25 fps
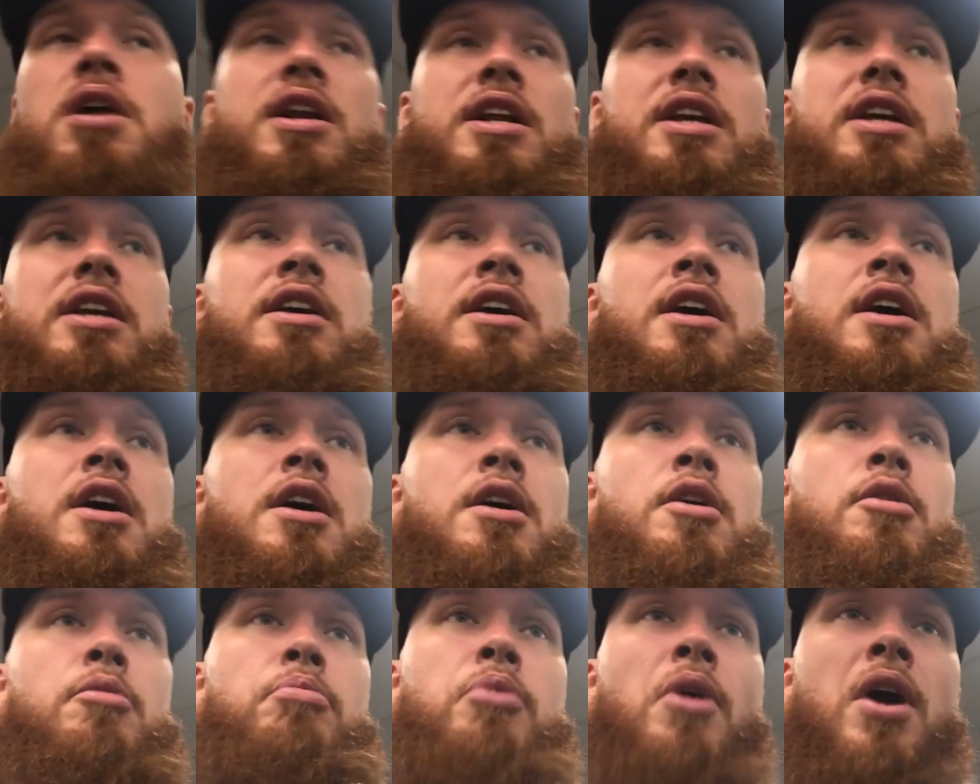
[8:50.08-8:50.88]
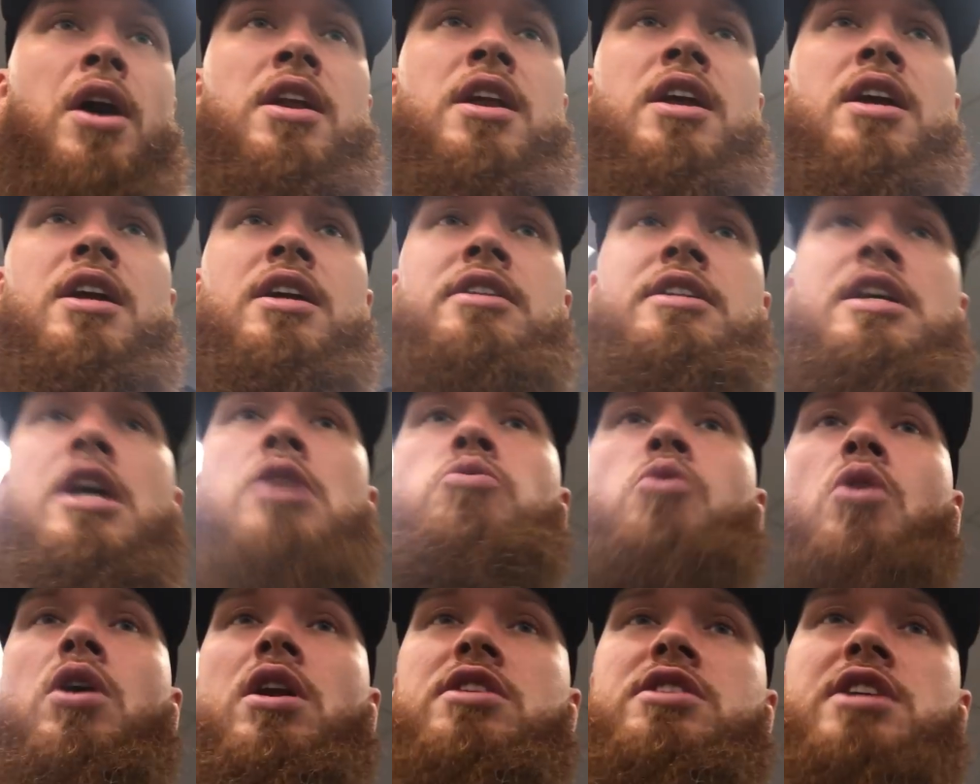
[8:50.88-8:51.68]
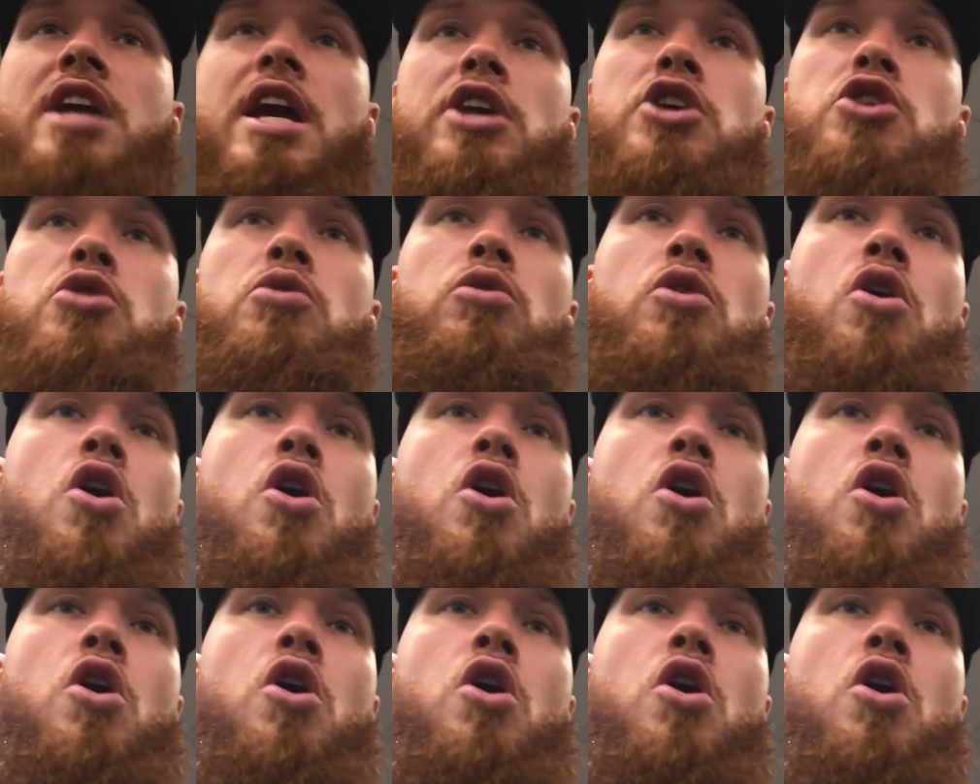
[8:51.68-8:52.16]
money, but did want to take you